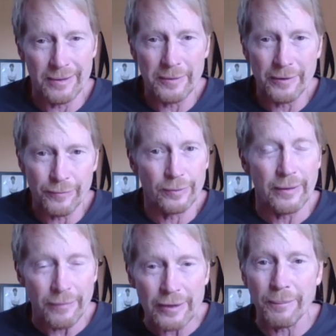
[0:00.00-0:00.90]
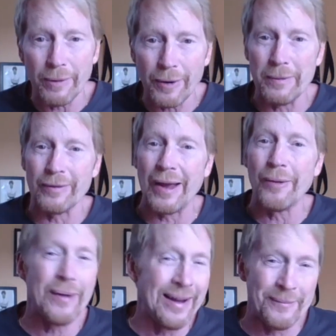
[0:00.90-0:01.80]
I mean, if you're living your purpose,
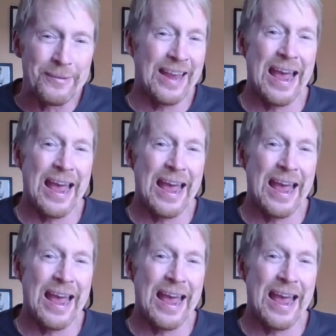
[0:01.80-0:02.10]
how much